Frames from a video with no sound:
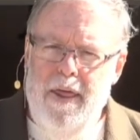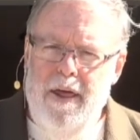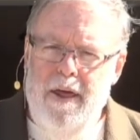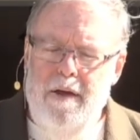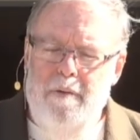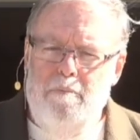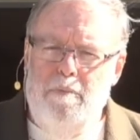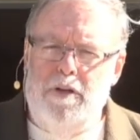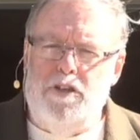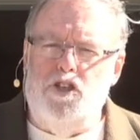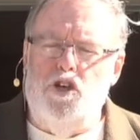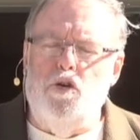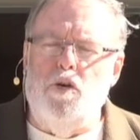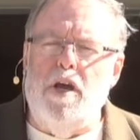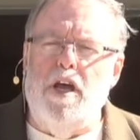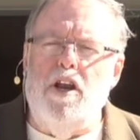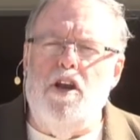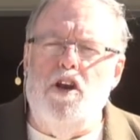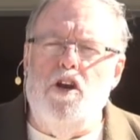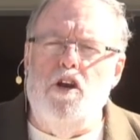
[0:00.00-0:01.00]
But you
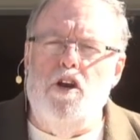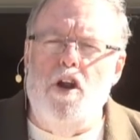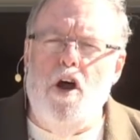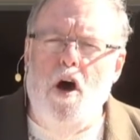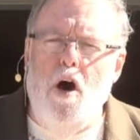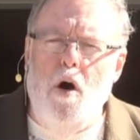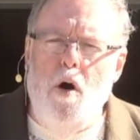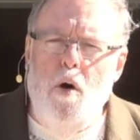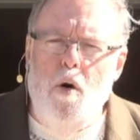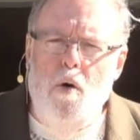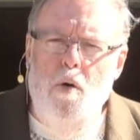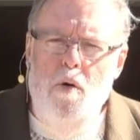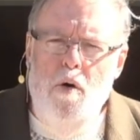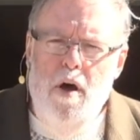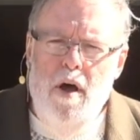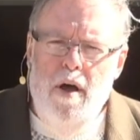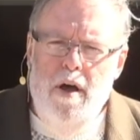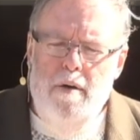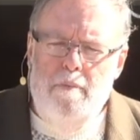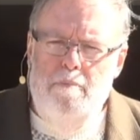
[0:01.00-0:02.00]
can know
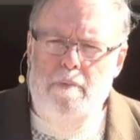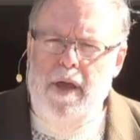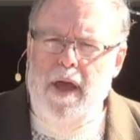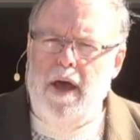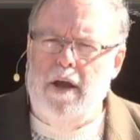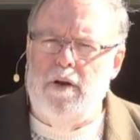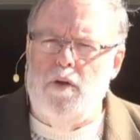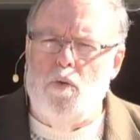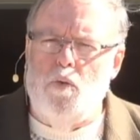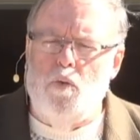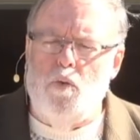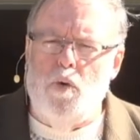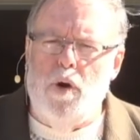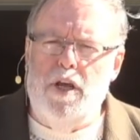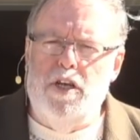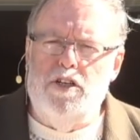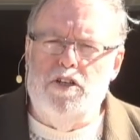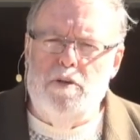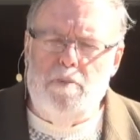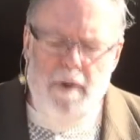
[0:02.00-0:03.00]
beyond a
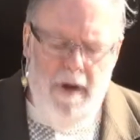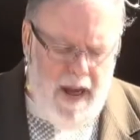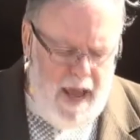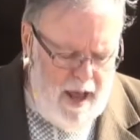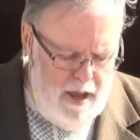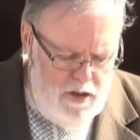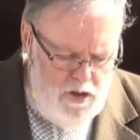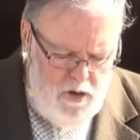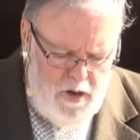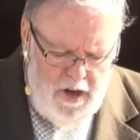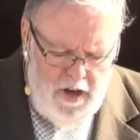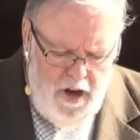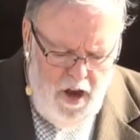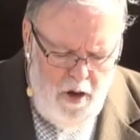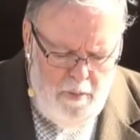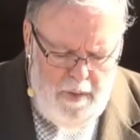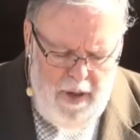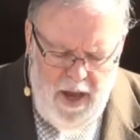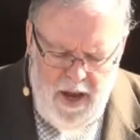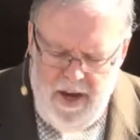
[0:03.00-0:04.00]
reasonable doubt, you can know
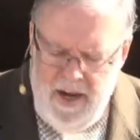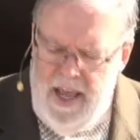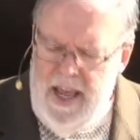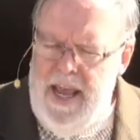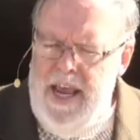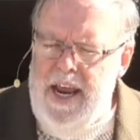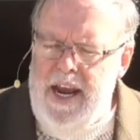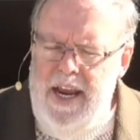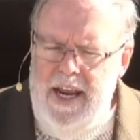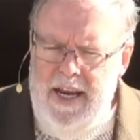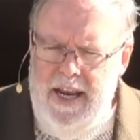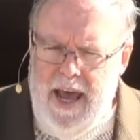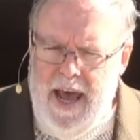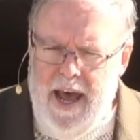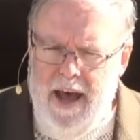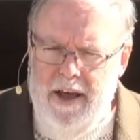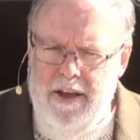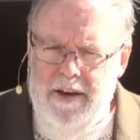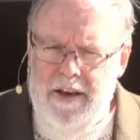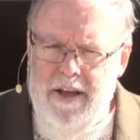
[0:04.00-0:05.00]
beyond any
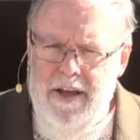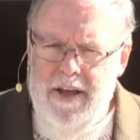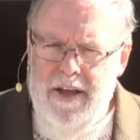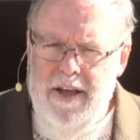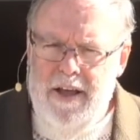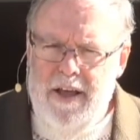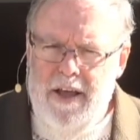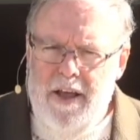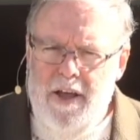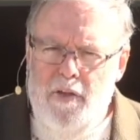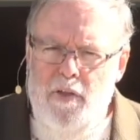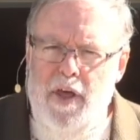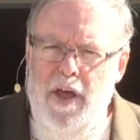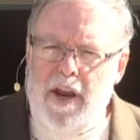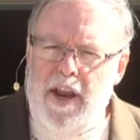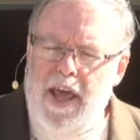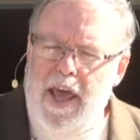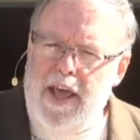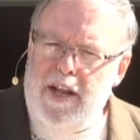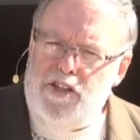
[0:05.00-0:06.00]
doubt that
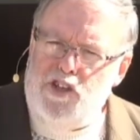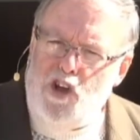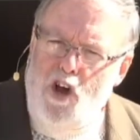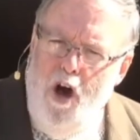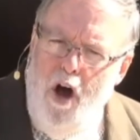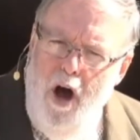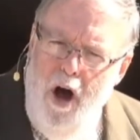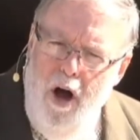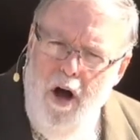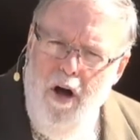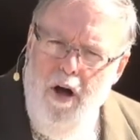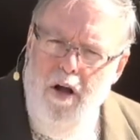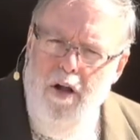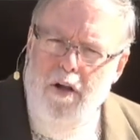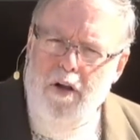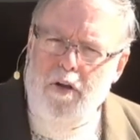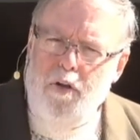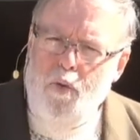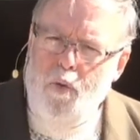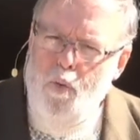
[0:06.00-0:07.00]
it's
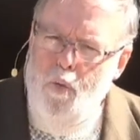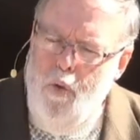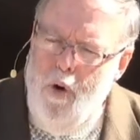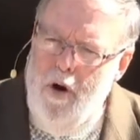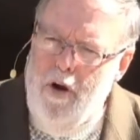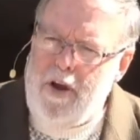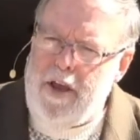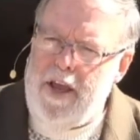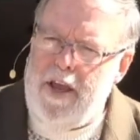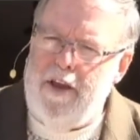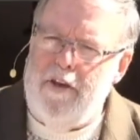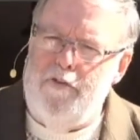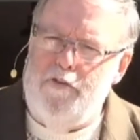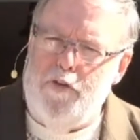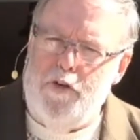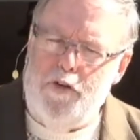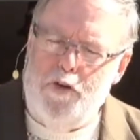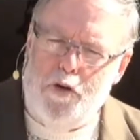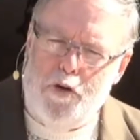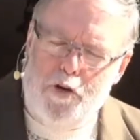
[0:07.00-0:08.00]
all working for
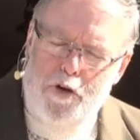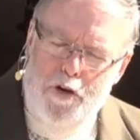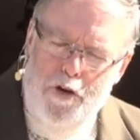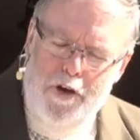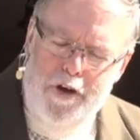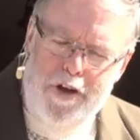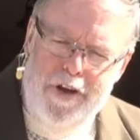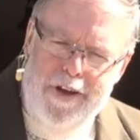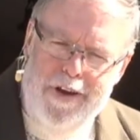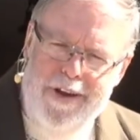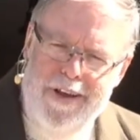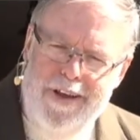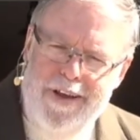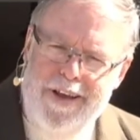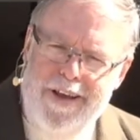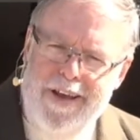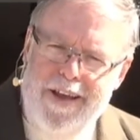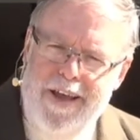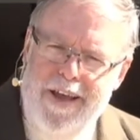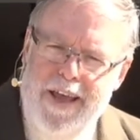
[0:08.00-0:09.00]
your good
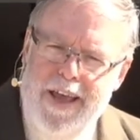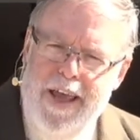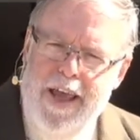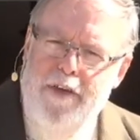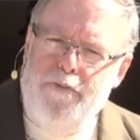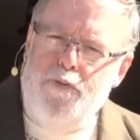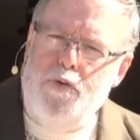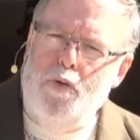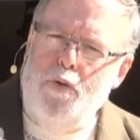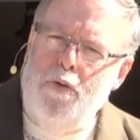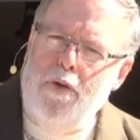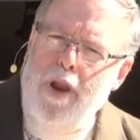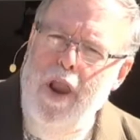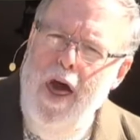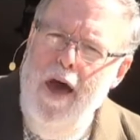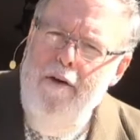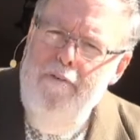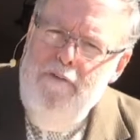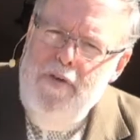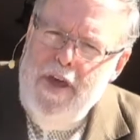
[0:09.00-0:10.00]
if you
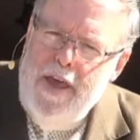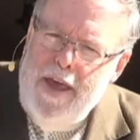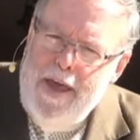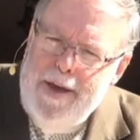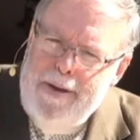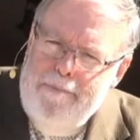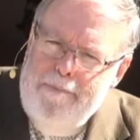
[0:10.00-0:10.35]
love Him.